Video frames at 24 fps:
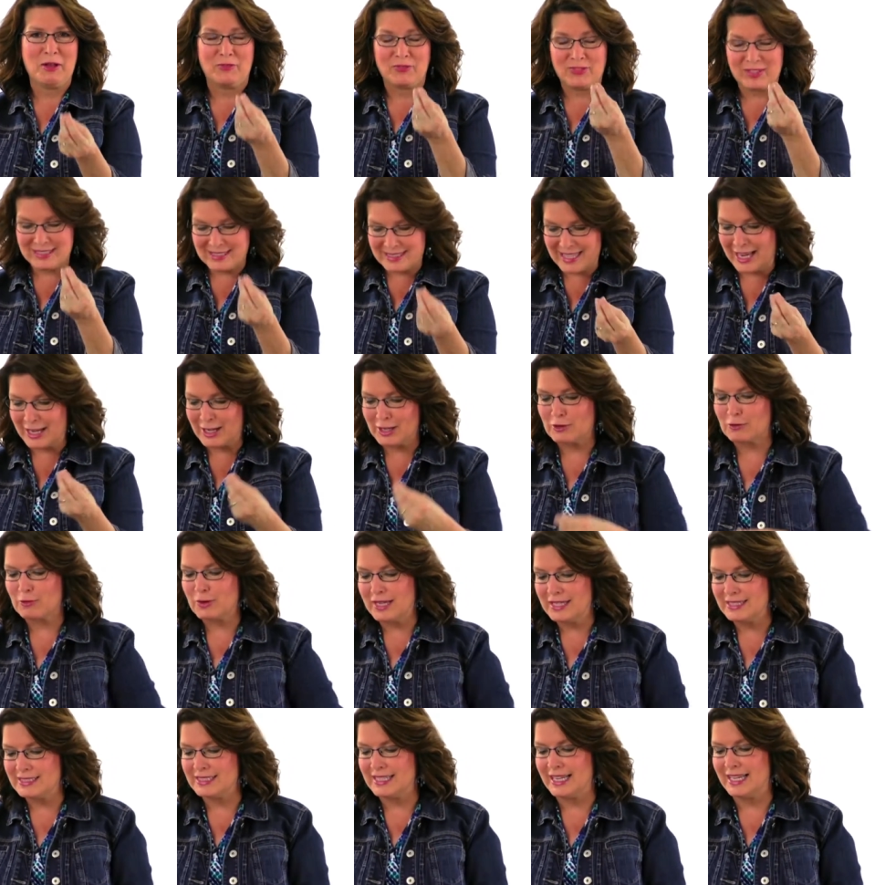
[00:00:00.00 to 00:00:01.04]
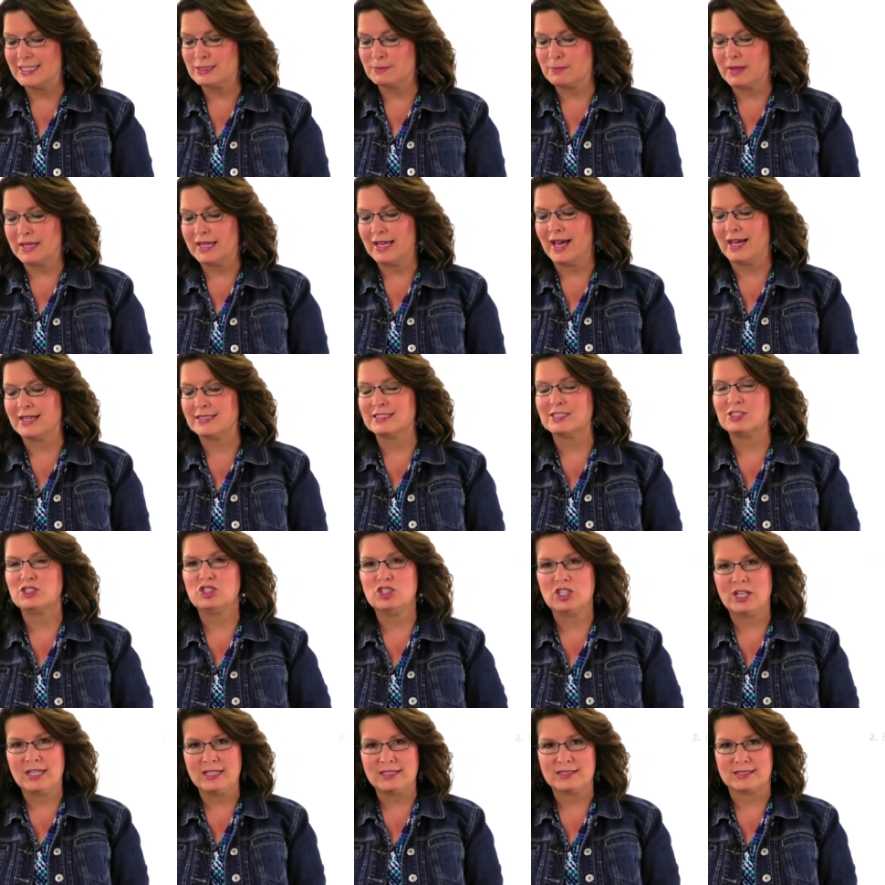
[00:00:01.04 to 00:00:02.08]
The second reason is because
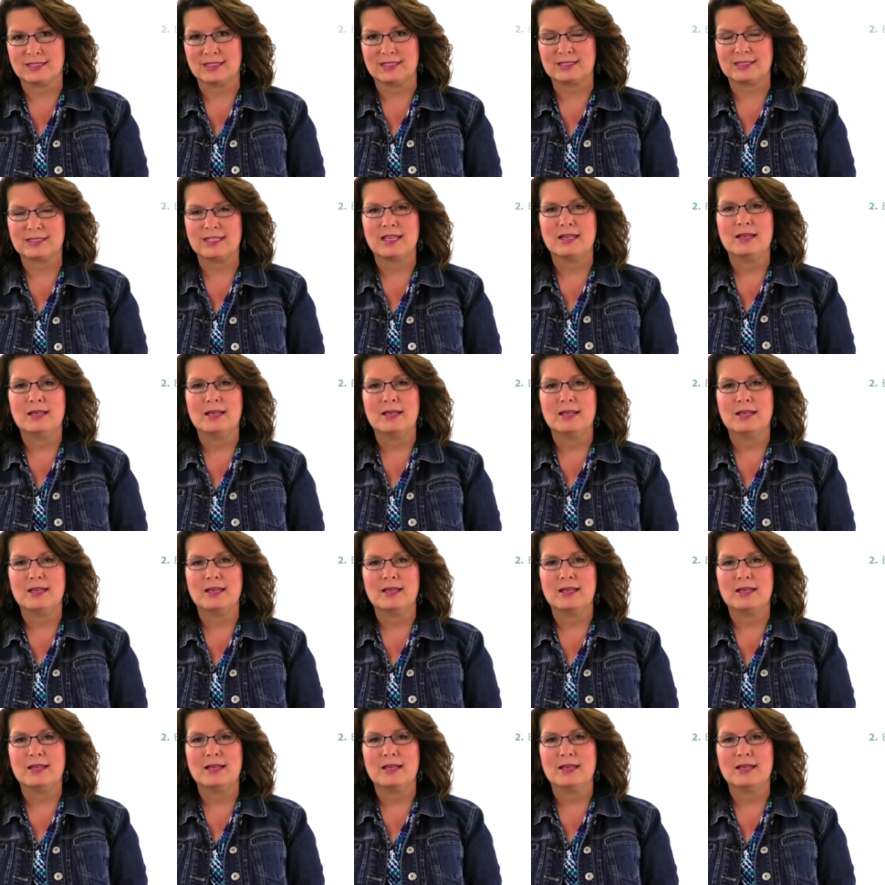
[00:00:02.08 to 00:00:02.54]
Jesus,